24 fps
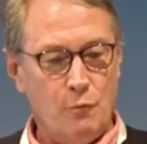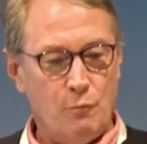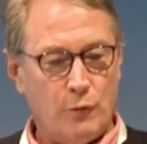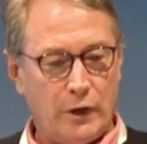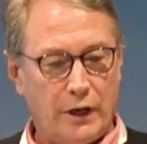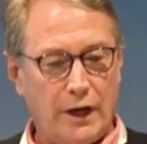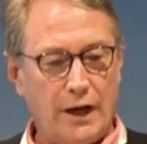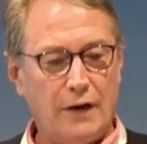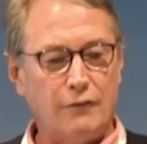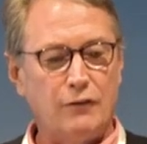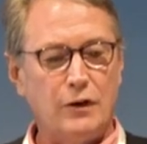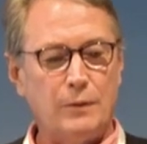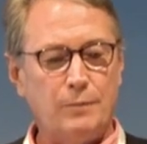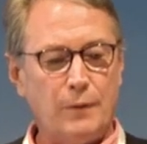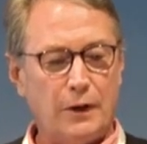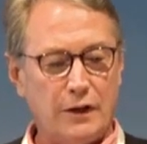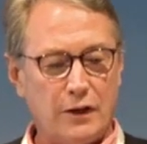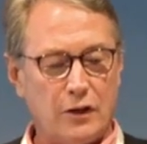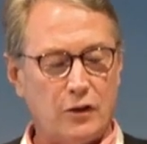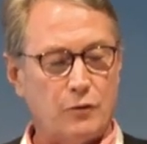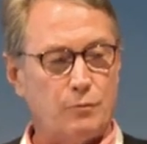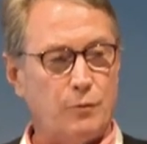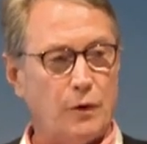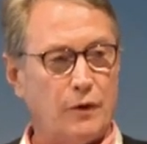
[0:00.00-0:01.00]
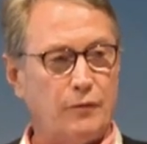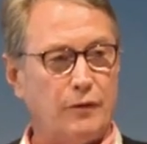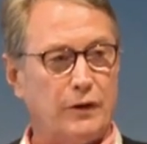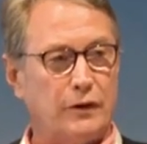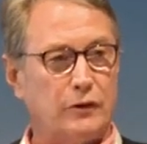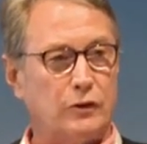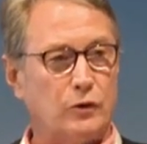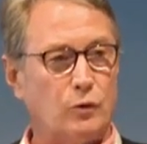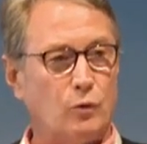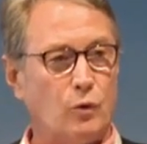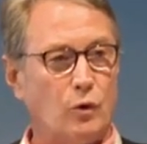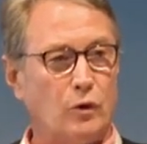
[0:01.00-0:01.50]
But everybody is
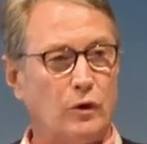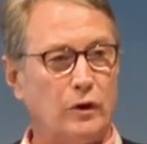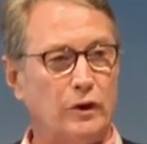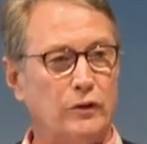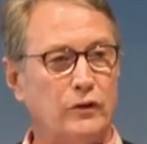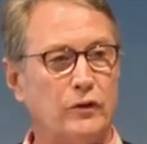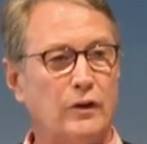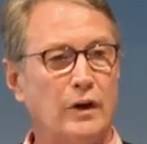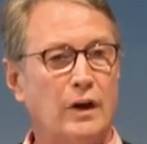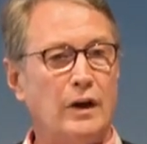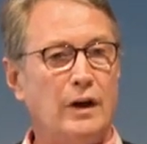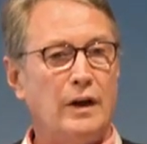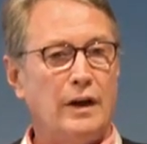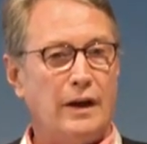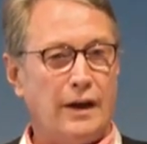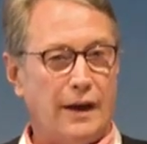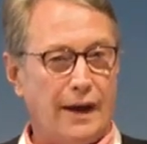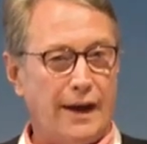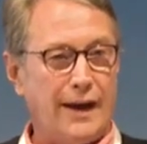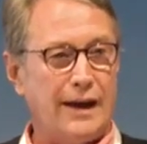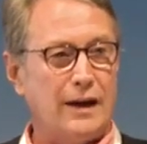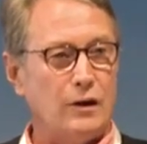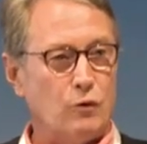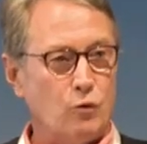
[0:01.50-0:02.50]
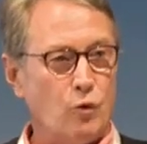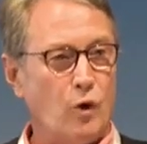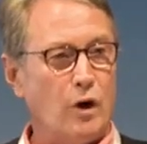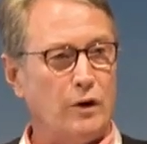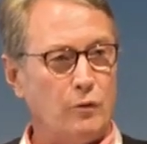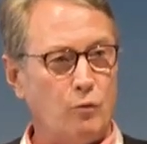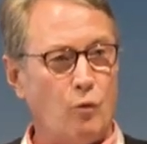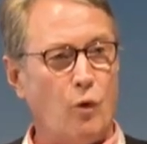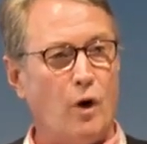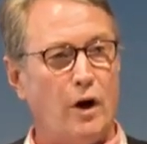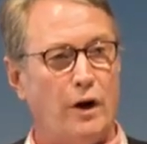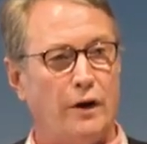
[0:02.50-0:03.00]
moving towards
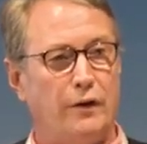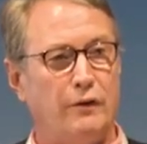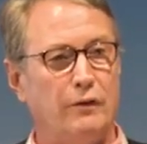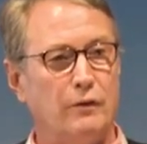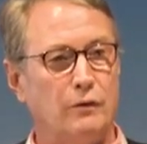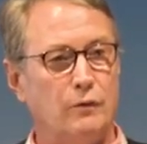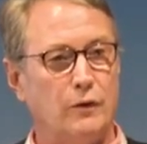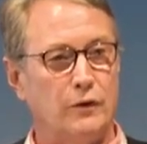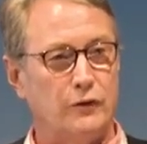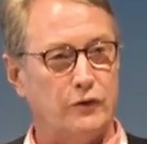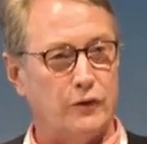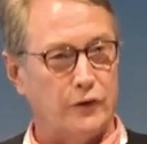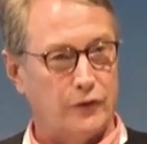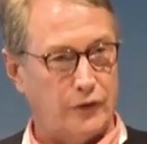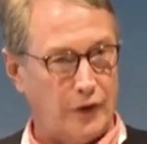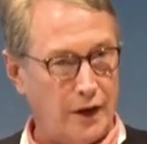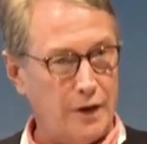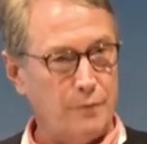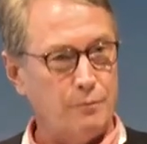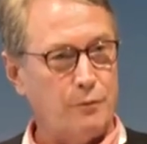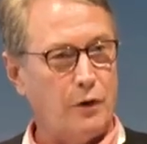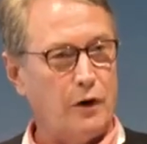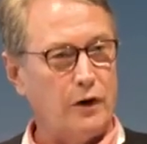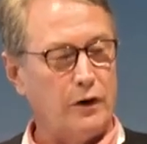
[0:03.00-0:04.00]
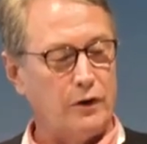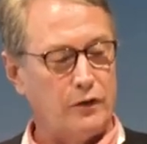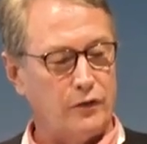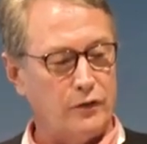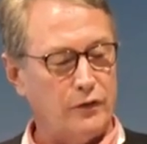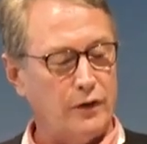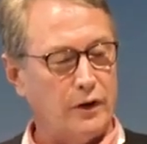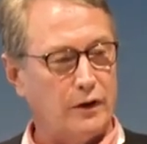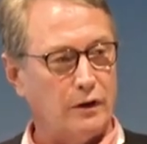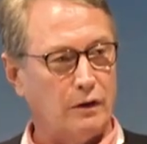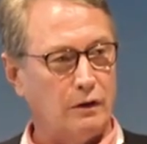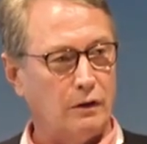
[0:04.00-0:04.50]
811, which is 8 parts
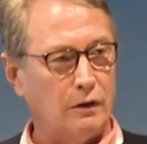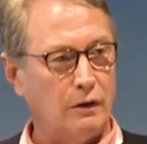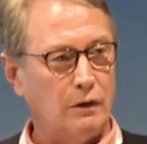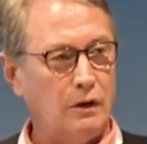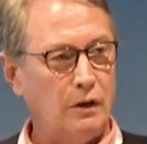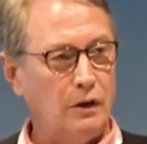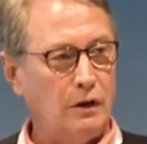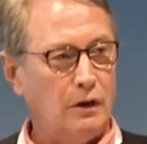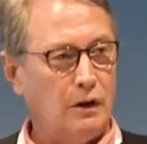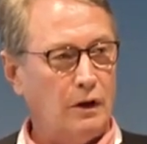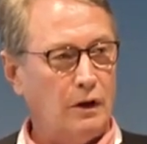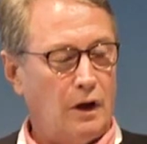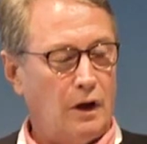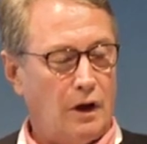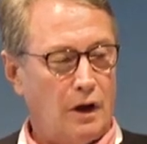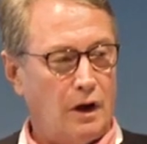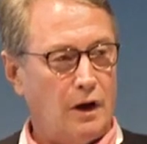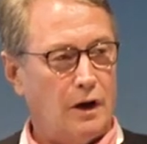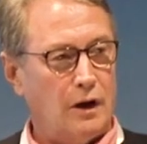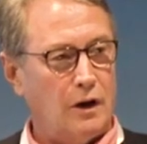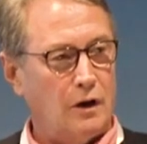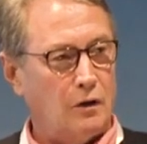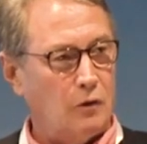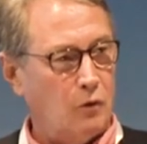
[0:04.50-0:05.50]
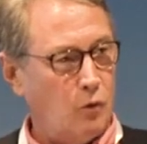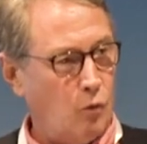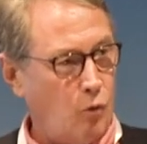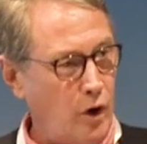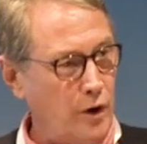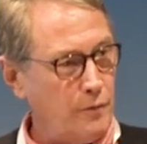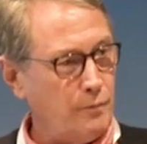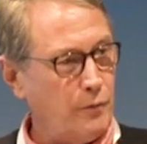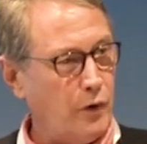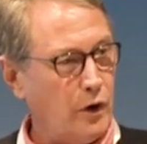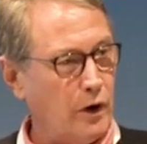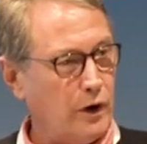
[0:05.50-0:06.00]
nickel,
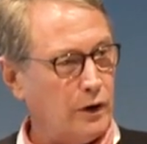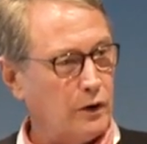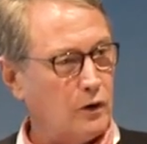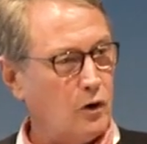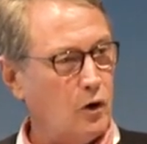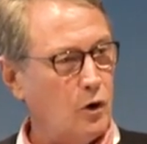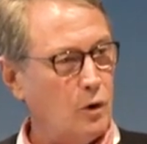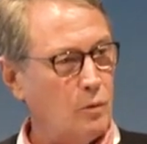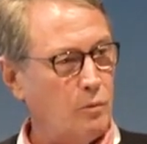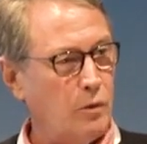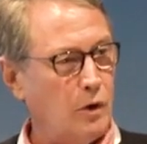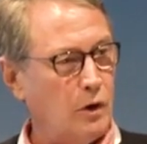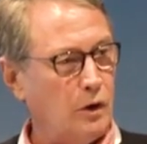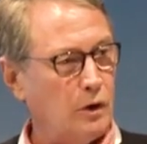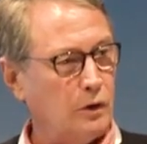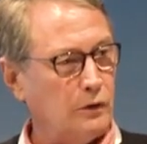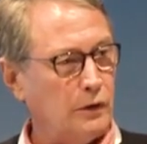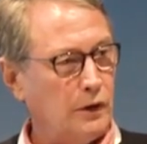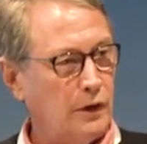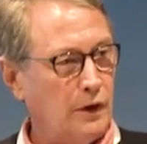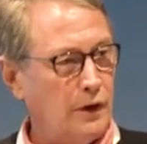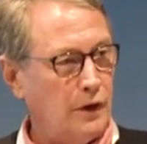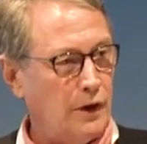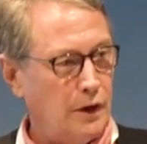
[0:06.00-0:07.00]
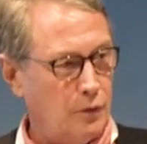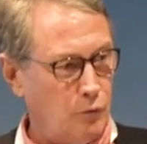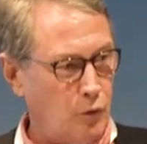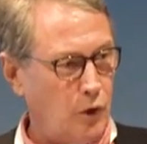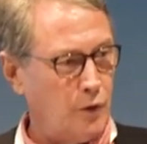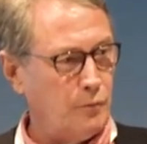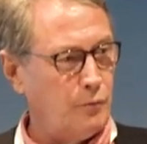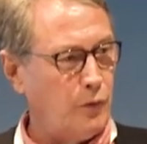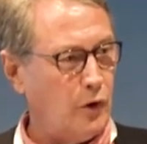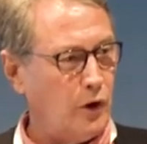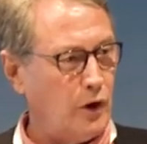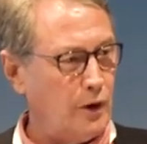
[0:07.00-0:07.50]
1 part cobalt, and
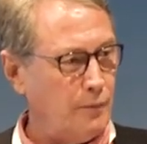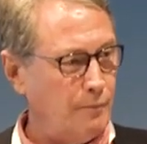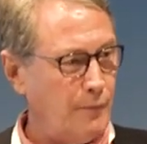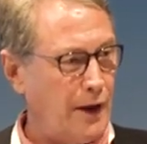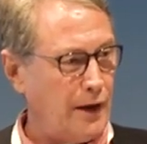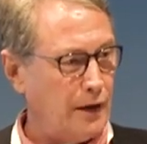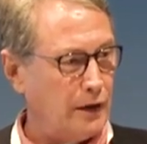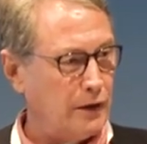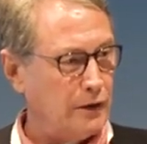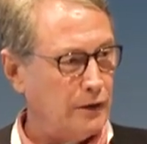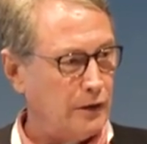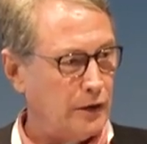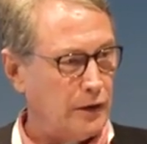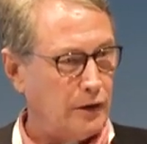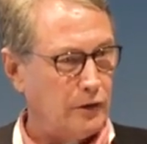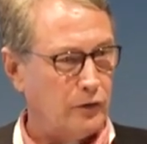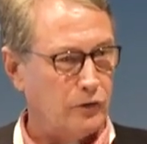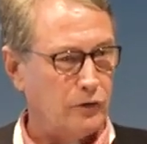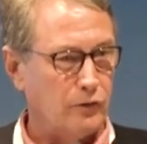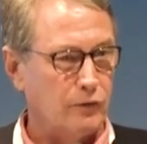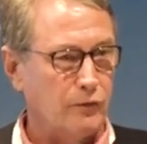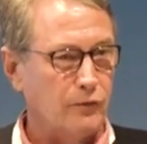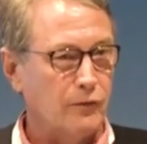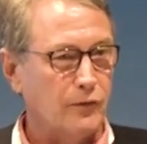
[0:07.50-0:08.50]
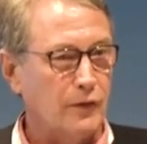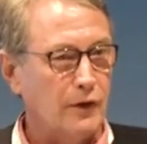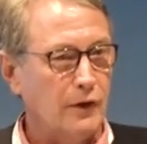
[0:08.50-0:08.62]
1 part manganese.